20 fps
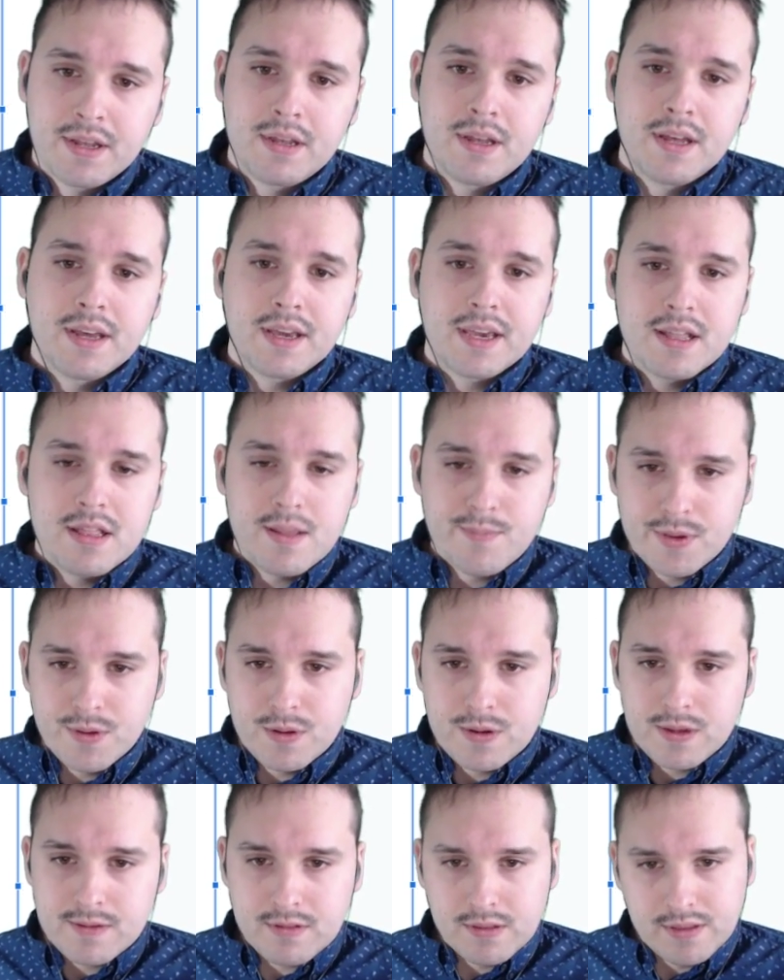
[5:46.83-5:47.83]
Again, the
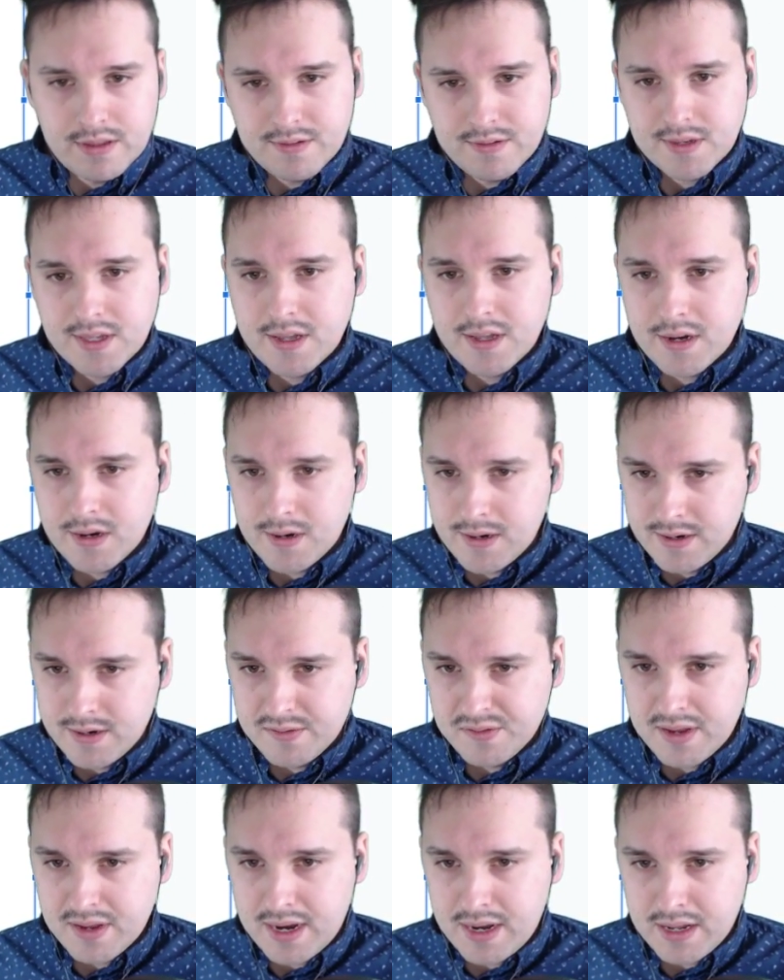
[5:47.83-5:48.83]
beauty of the laser cutter and
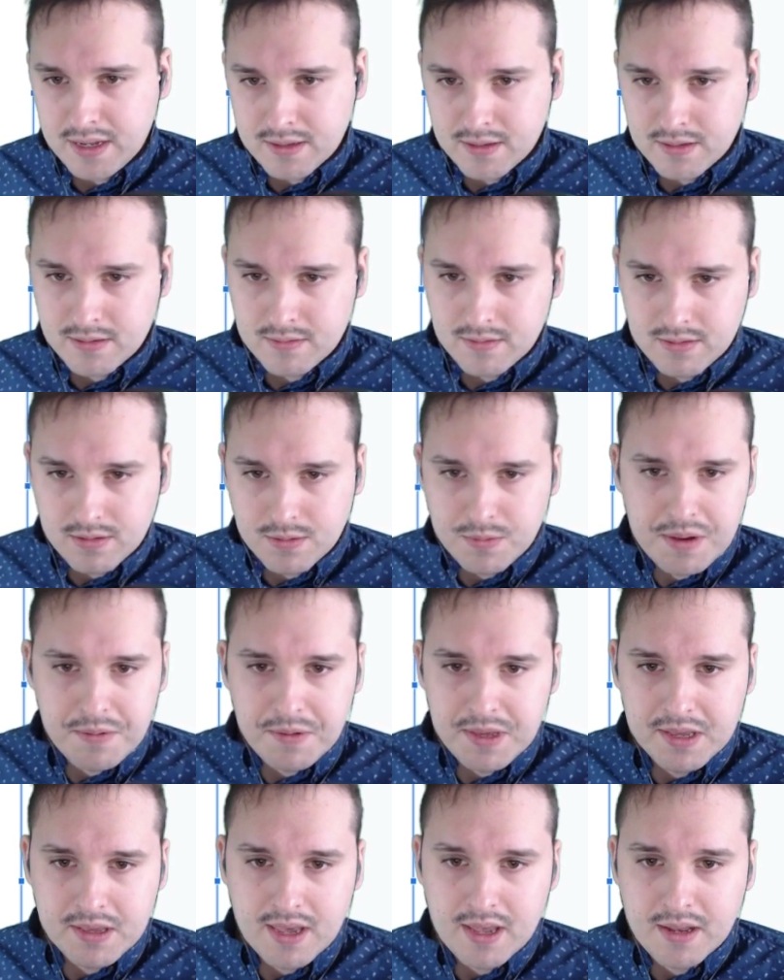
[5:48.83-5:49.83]
designing the way
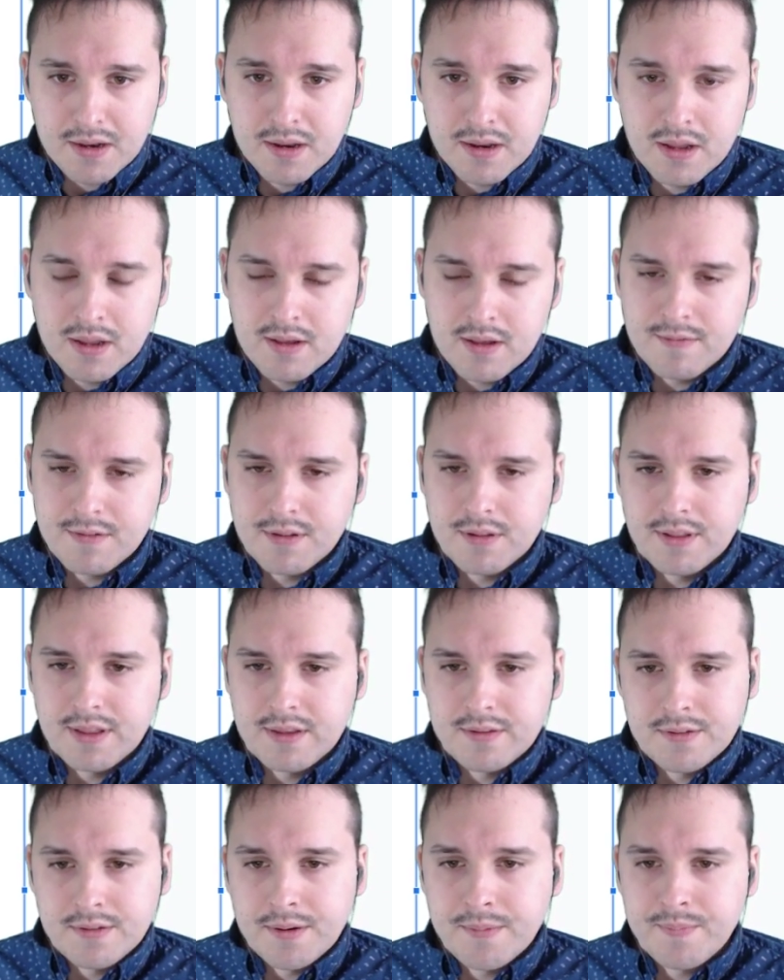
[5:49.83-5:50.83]
we can for the
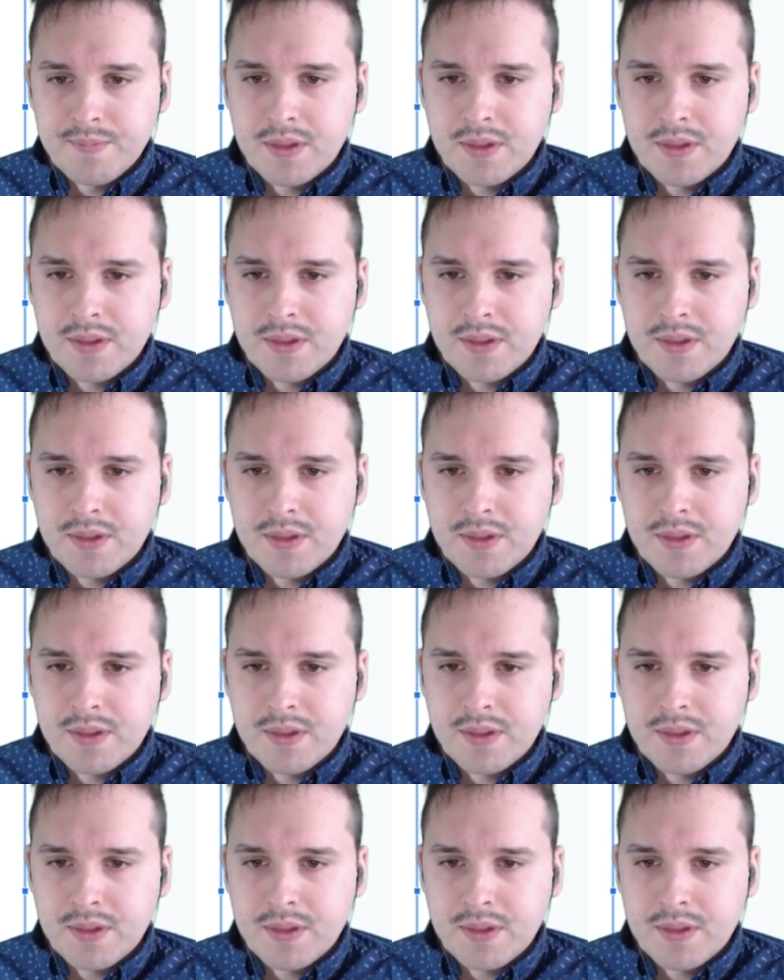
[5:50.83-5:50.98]
laser.